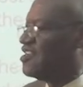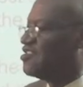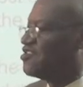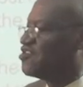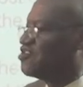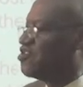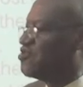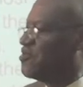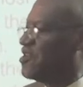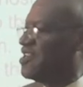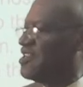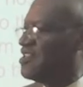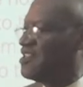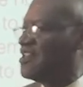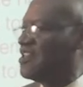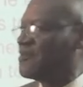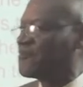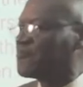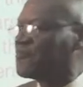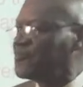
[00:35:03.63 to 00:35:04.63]
is doing
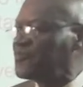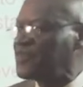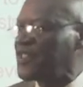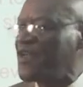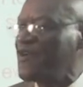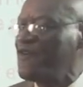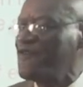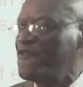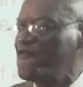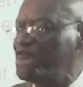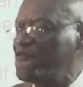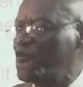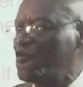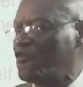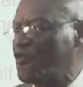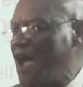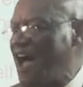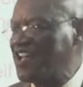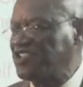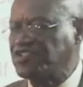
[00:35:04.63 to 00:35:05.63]

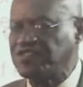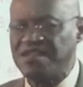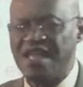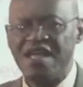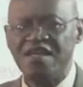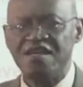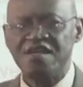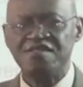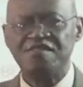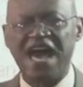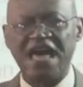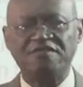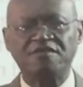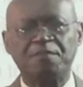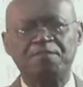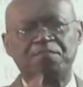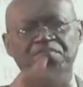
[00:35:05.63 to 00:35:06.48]
for us that the